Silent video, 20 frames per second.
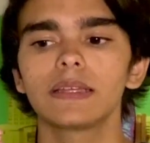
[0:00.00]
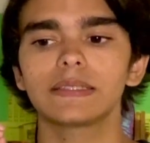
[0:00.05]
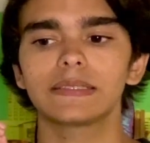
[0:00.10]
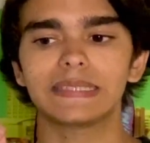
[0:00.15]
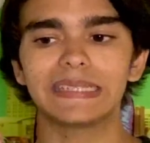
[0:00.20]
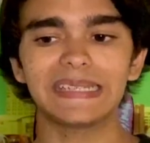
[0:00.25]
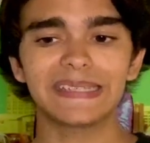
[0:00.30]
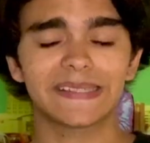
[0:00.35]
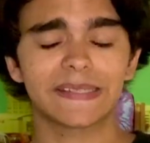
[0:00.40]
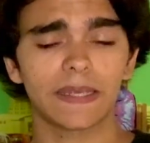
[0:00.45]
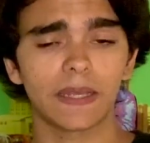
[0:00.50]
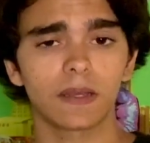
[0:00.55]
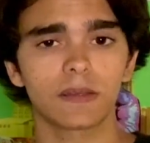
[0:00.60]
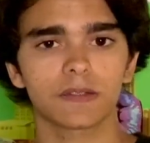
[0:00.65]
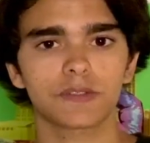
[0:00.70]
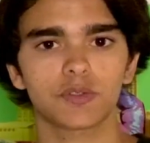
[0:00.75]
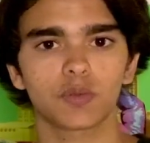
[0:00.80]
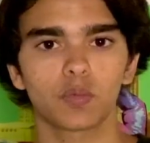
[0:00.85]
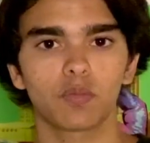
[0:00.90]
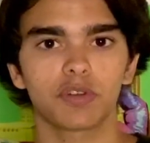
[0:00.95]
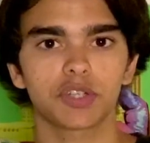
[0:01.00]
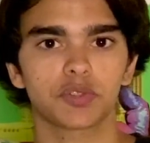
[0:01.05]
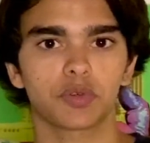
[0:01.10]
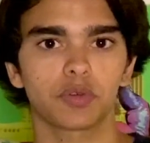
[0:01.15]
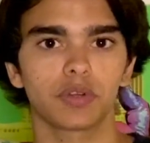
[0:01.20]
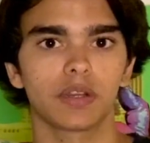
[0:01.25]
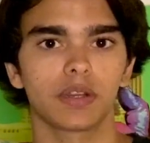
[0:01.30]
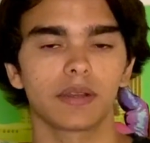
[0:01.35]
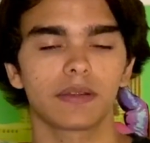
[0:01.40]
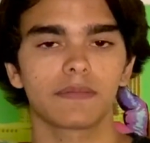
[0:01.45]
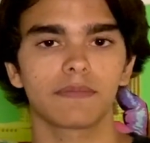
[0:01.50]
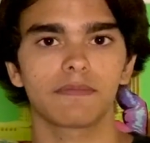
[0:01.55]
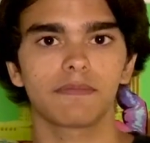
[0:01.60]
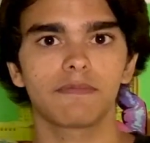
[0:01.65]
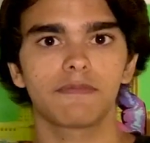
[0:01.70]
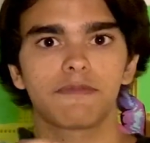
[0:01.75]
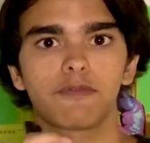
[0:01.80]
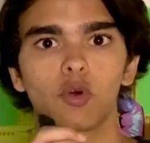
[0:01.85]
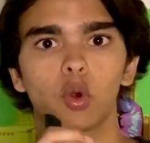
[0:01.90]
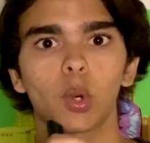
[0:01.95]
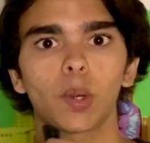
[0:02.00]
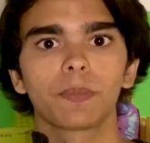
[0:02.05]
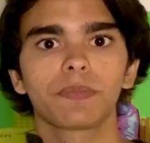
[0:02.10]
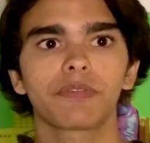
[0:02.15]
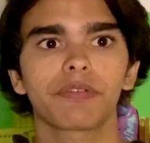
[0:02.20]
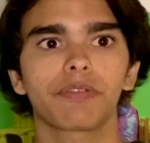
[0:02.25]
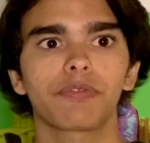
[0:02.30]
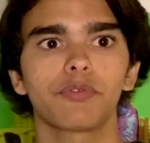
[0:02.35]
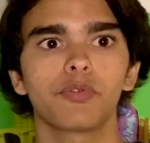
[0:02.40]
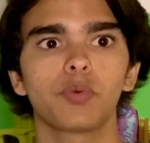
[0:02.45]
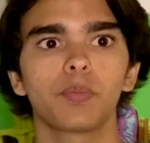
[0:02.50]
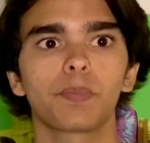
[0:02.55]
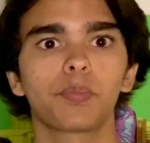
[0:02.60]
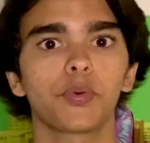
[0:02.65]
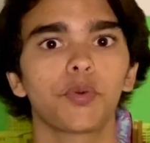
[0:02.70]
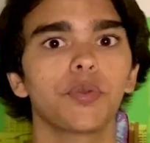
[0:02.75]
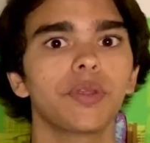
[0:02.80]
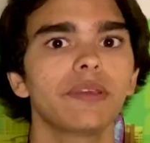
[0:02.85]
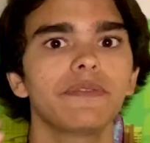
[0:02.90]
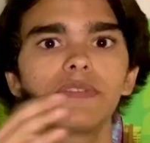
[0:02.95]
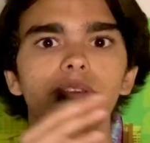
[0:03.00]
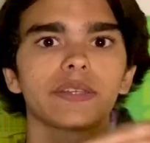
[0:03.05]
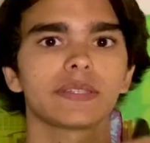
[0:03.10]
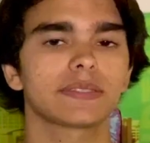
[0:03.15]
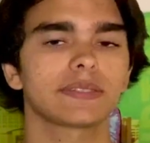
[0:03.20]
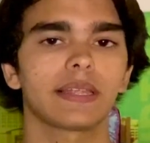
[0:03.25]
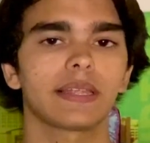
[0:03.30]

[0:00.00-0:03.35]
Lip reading: T cells which were formed through previous